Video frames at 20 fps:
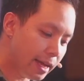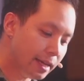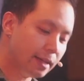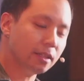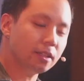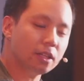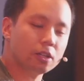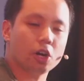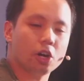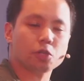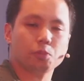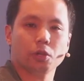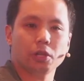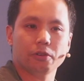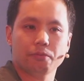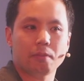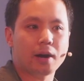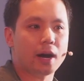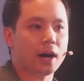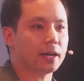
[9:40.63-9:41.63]
in the
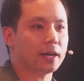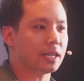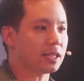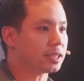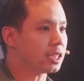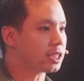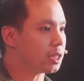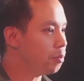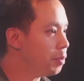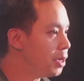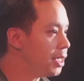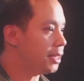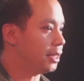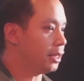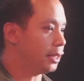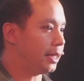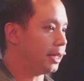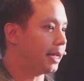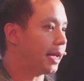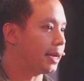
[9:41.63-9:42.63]
Gospel of Mark, it says
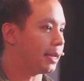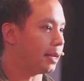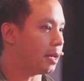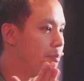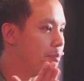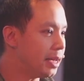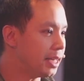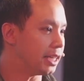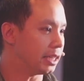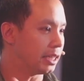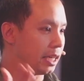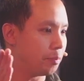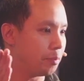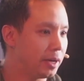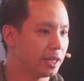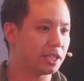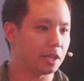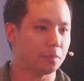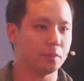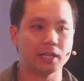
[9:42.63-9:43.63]
immediately, again, immediately,
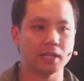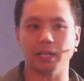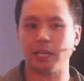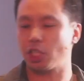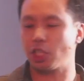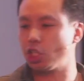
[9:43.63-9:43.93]
immediately, immediately.